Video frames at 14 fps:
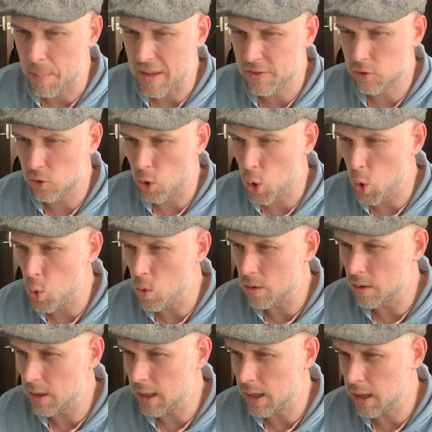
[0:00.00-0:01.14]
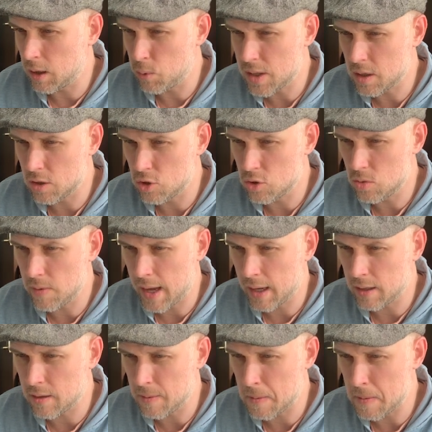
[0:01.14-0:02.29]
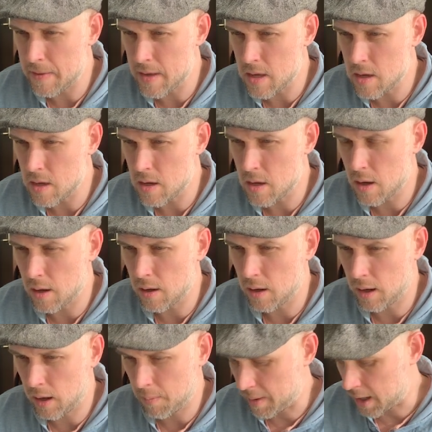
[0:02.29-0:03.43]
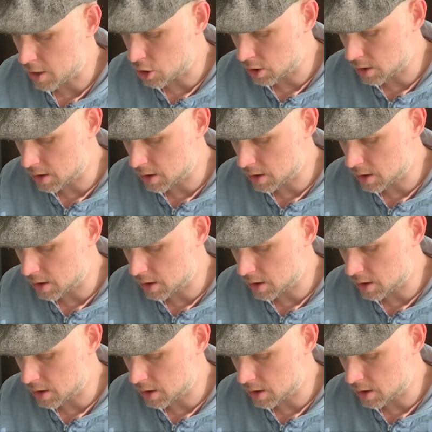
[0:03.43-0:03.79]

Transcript: So we can do that in the by just